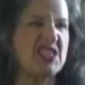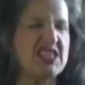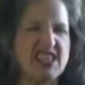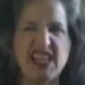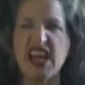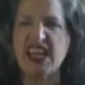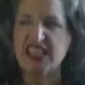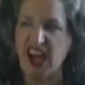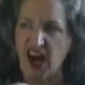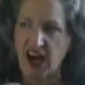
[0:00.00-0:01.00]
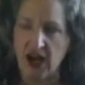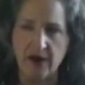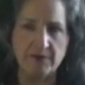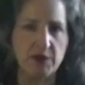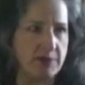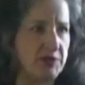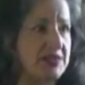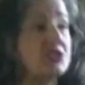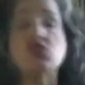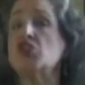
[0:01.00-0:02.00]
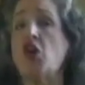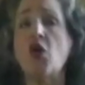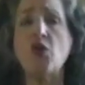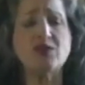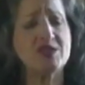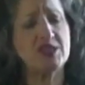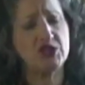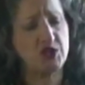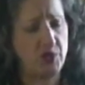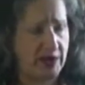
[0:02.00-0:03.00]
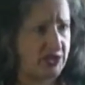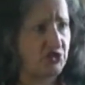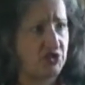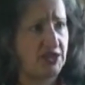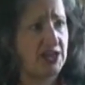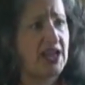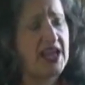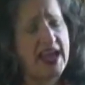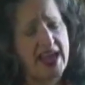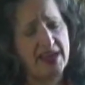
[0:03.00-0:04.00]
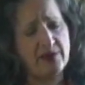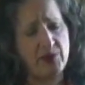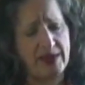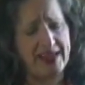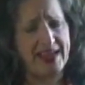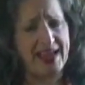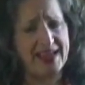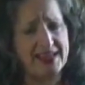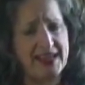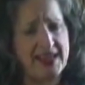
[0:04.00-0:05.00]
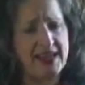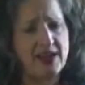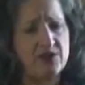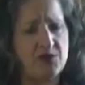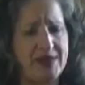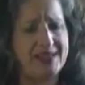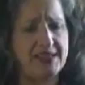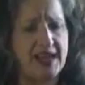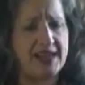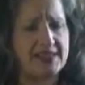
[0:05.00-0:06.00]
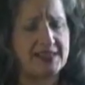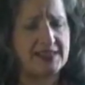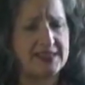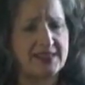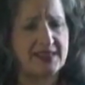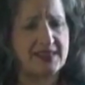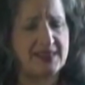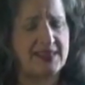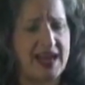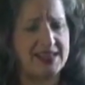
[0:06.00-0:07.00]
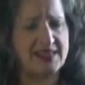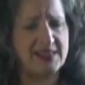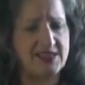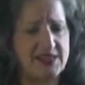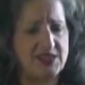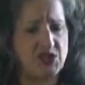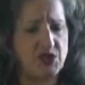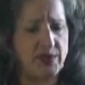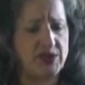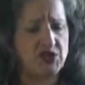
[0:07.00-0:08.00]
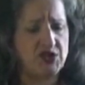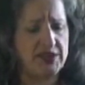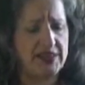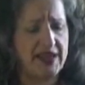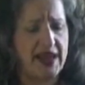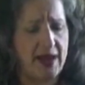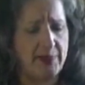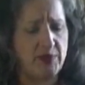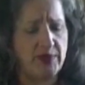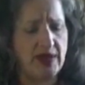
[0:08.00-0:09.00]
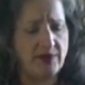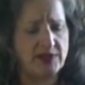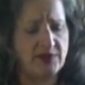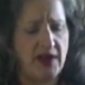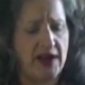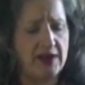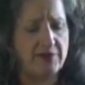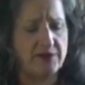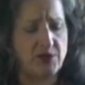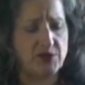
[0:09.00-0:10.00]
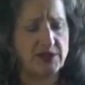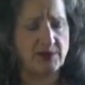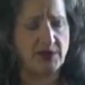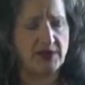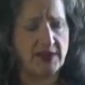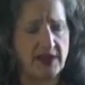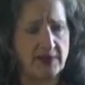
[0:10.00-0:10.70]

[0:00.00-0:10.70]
to the uncomfortableness, to the whole situation. And if we can realize that's a situation that happened when I was 5, of course I'm going to think